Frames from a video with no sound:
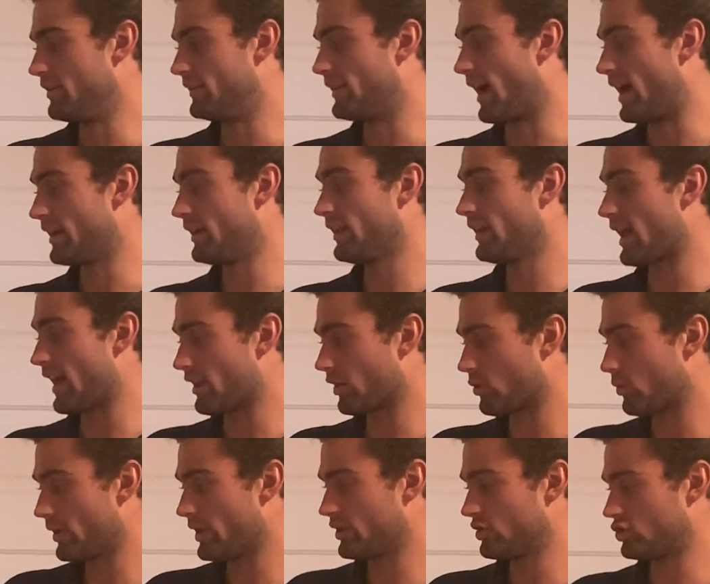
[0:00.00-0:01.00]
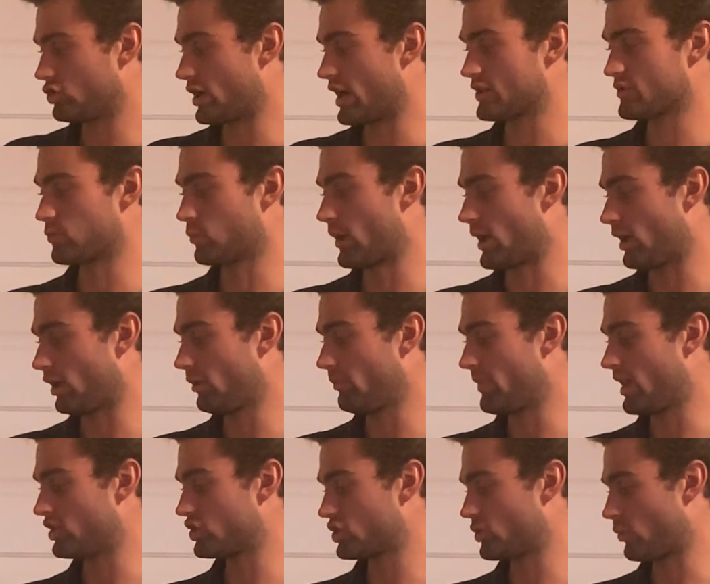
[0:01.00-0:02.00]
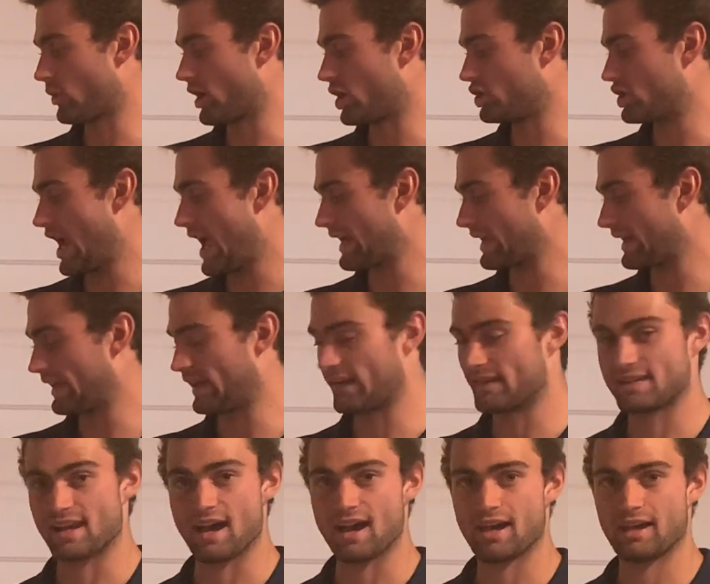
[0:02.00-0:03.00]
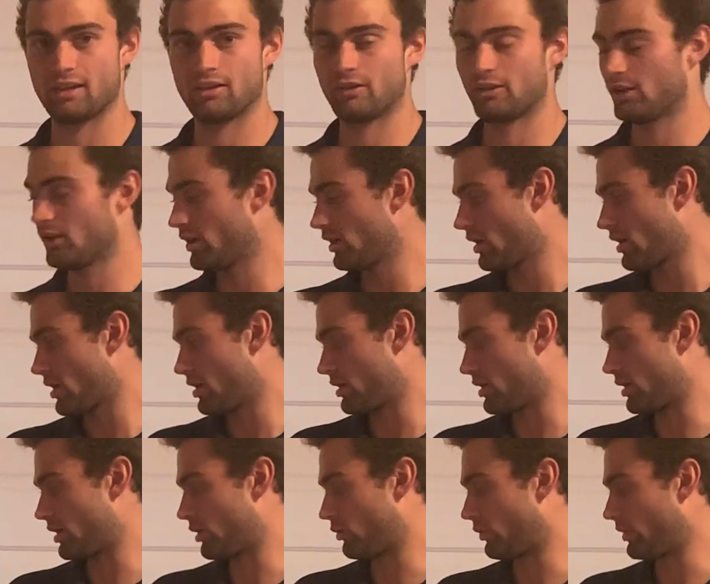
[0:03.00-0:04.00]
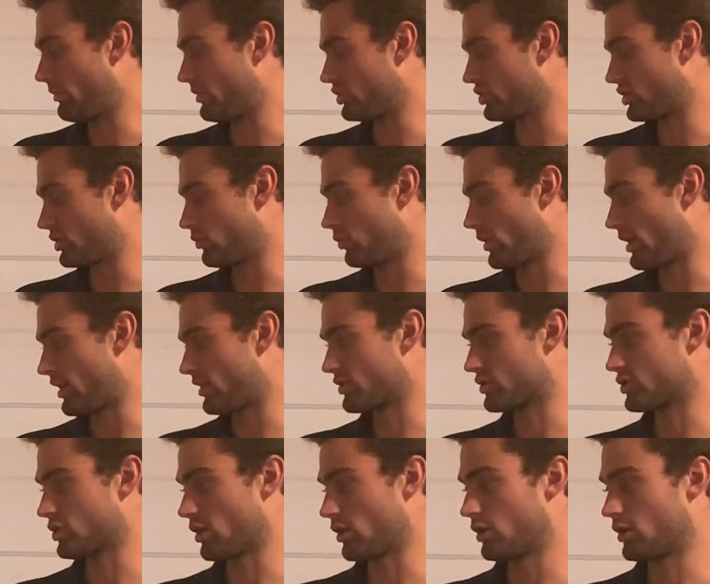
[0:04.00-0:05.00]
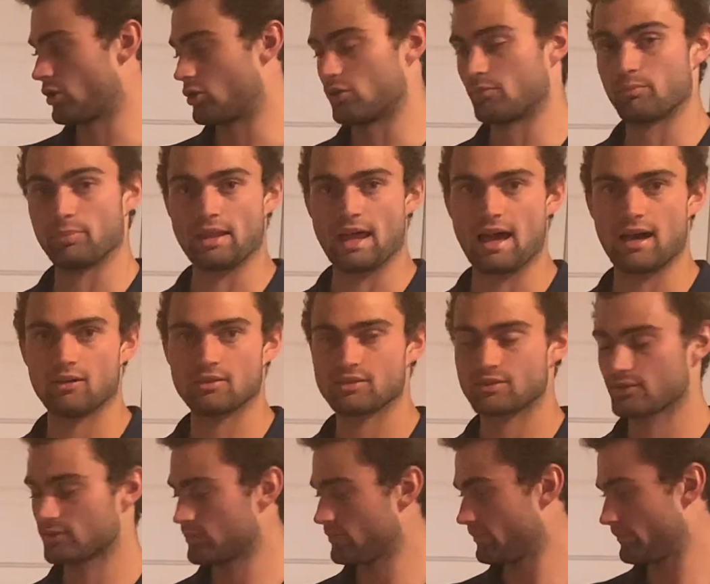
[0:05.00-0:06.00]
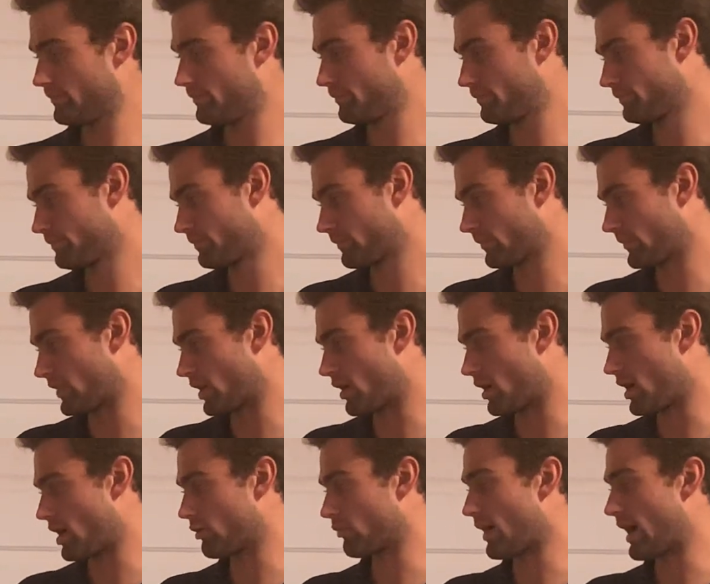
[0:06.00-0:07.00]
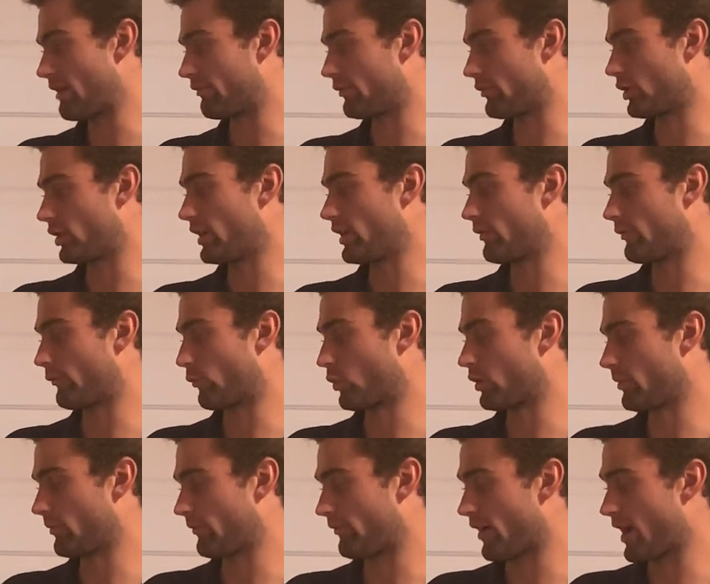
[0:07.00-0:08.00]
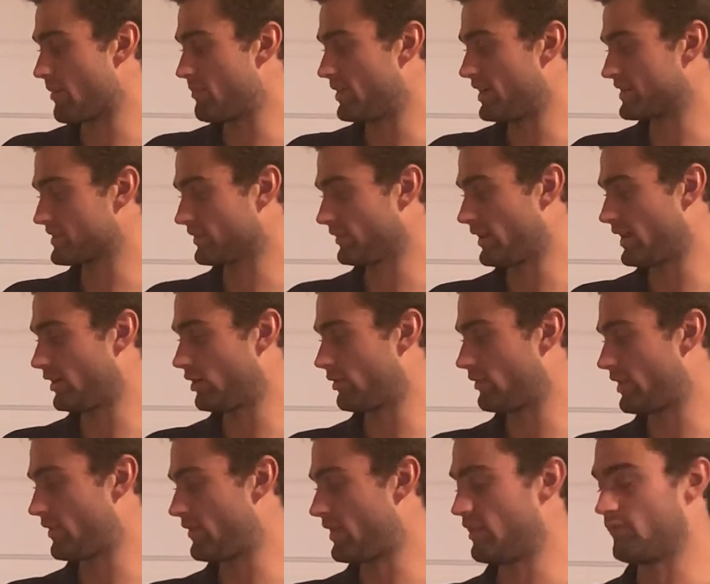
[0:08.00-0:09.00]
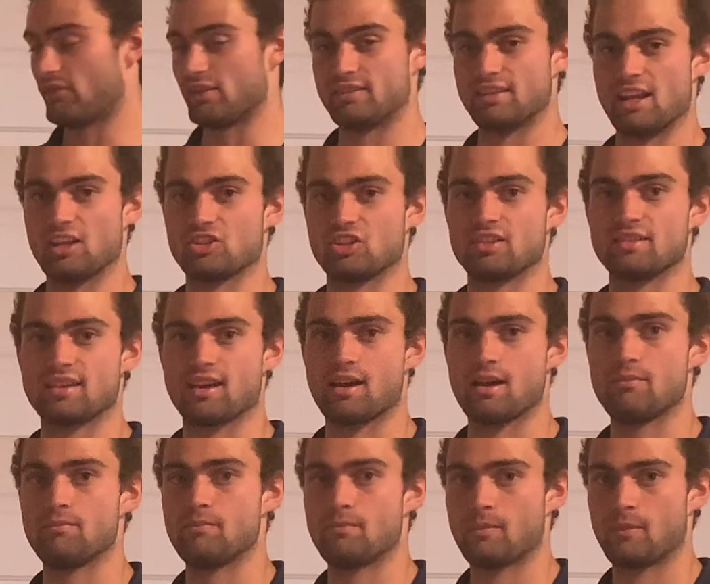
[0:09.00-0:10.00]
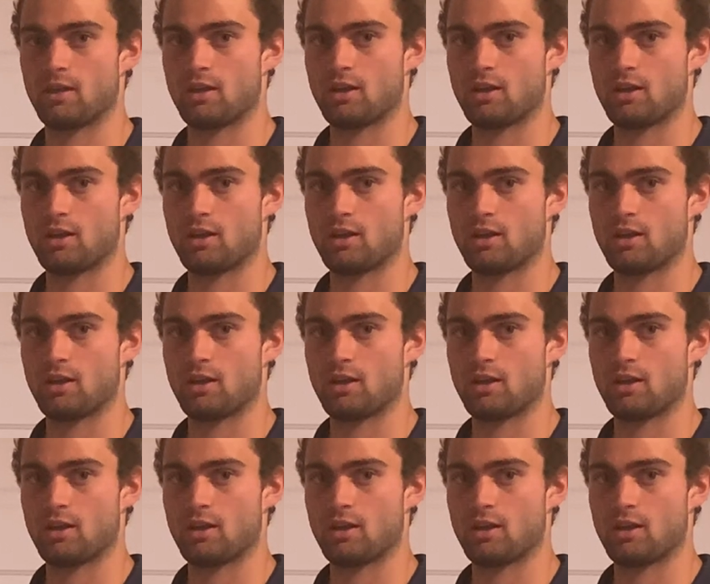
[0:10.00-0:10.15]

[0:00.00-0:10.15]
Dining etiquette, dress well. Men should wear a jacket and a tie. Women should wear a skirt or blouse. Arrive 30 to 45 minutes later than the invitation time,